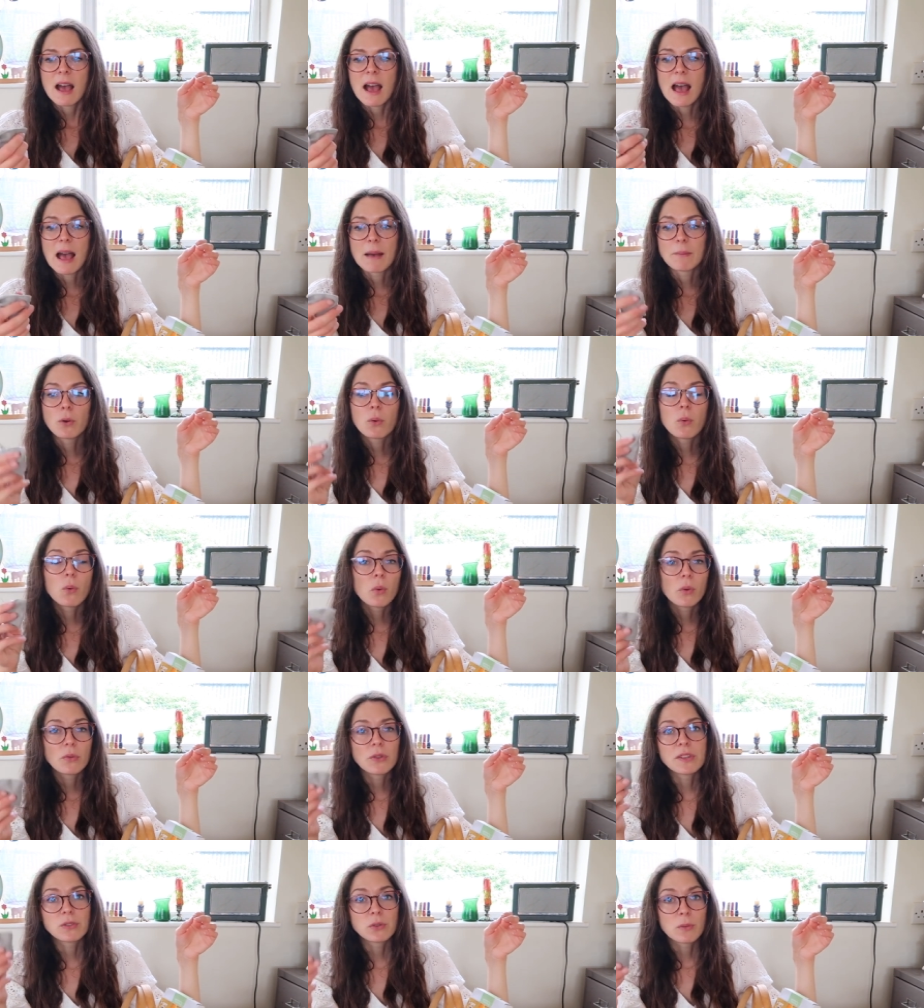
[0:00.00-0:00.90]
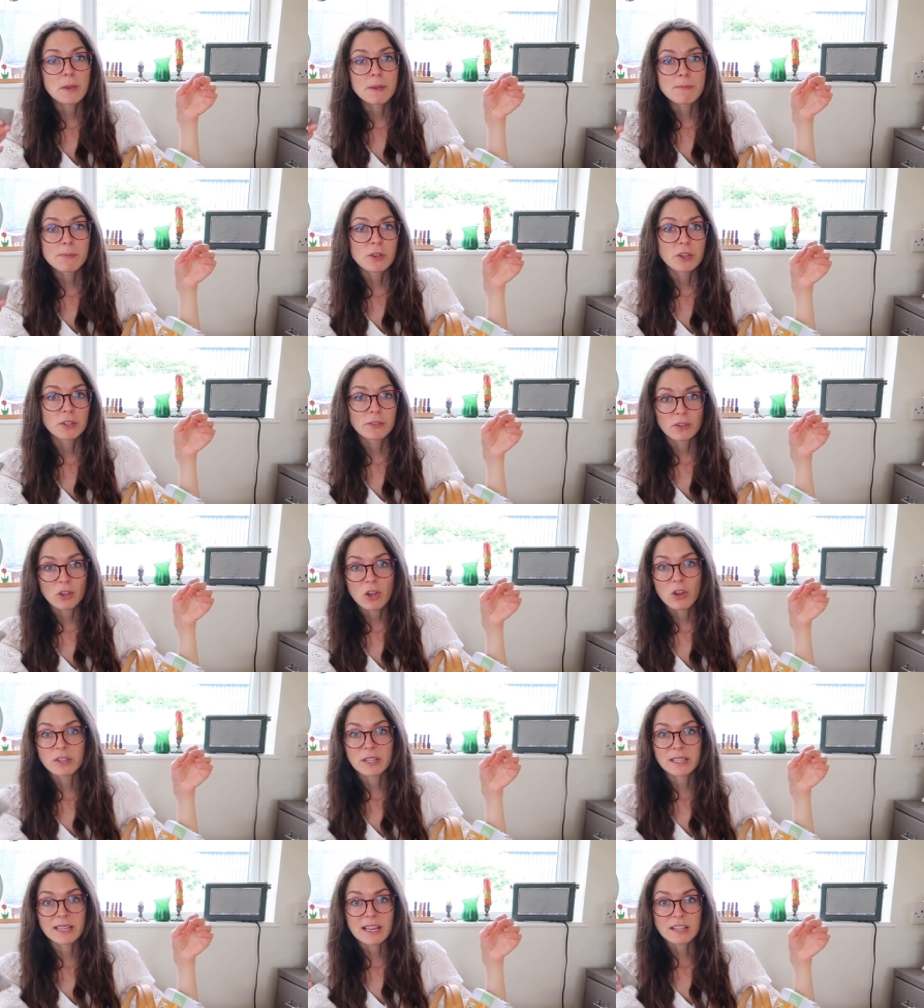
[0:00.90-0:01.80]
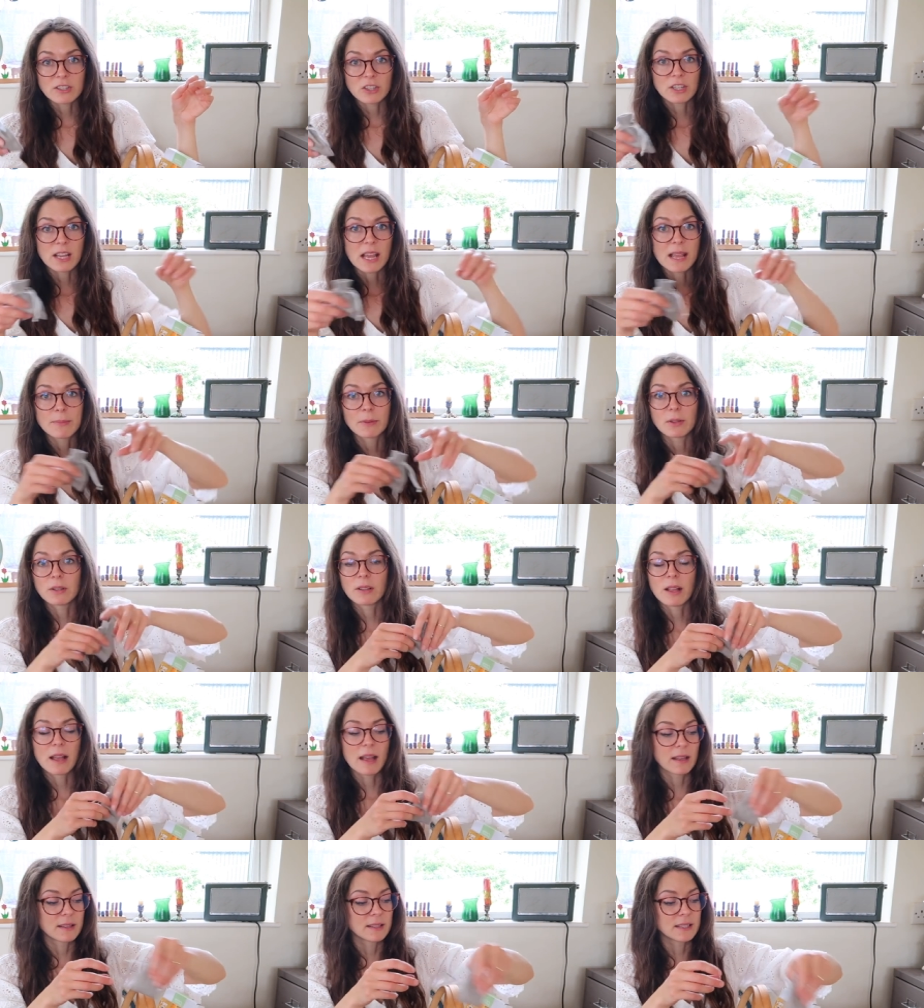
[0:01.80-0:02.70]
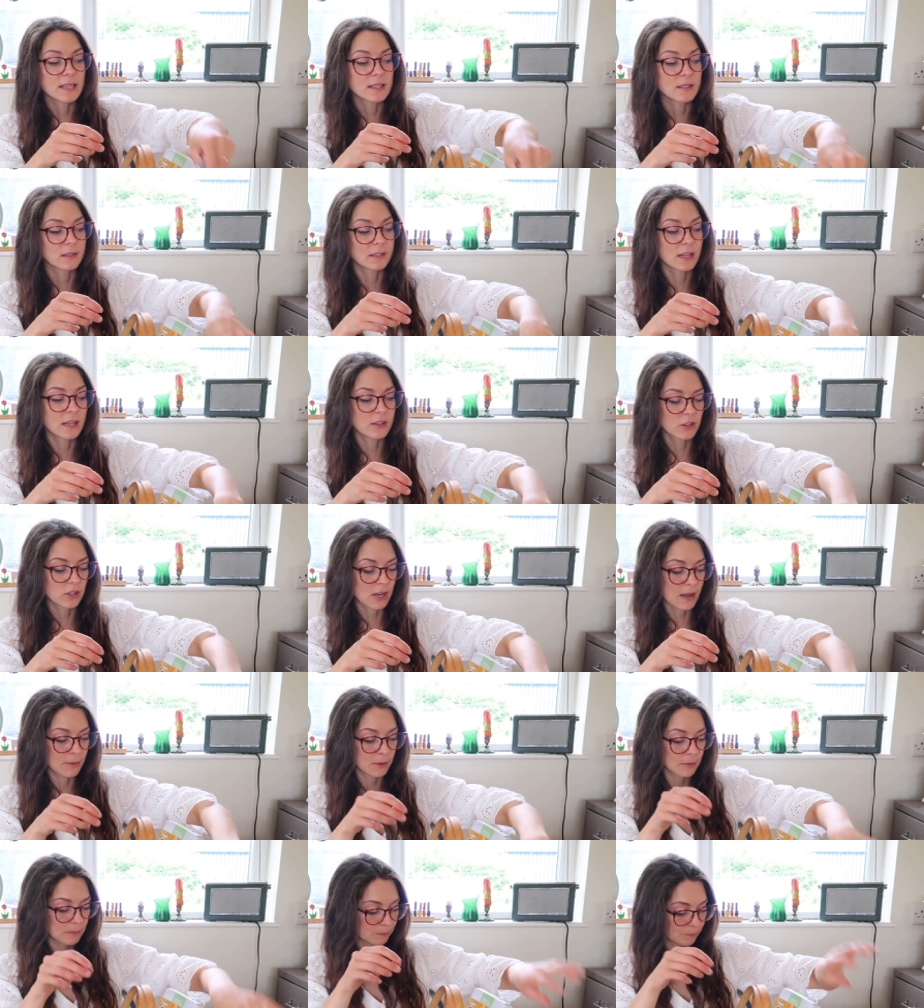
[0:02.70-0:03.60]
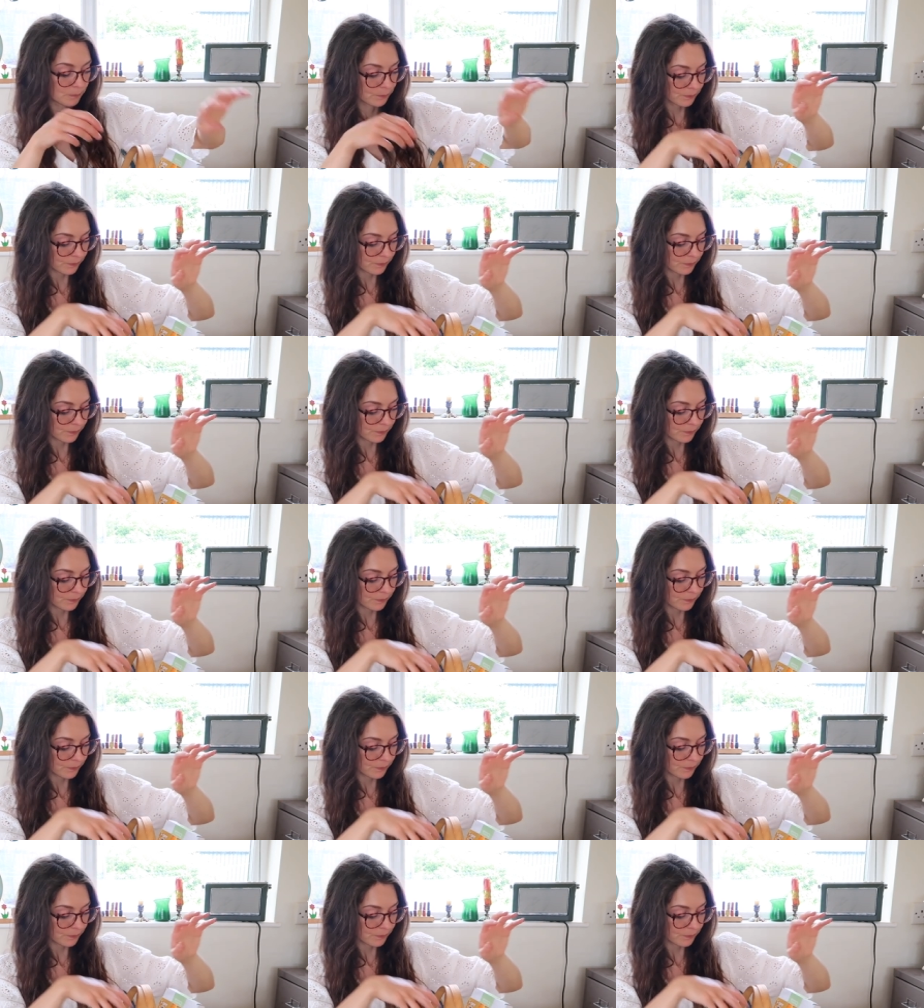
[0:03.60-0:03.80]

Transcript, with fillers: Um, all these would be beautiful on a nature table, uh, seasonal nature table.